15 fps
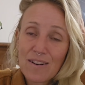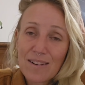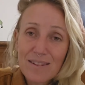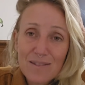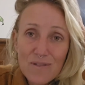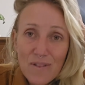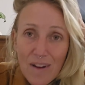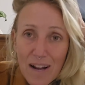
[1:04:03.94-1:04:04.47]

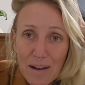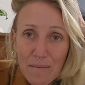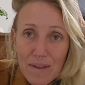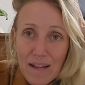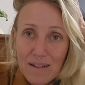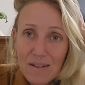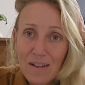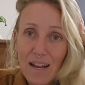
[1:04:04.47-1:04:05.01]
describe
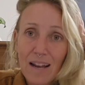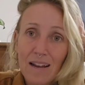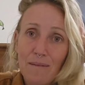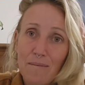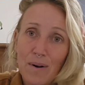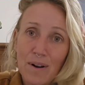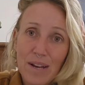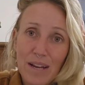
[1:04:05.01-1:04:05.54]
that to
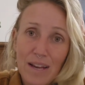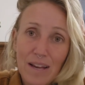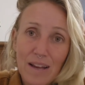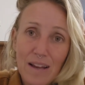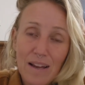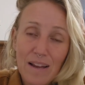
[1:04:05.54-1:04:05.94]
anybody.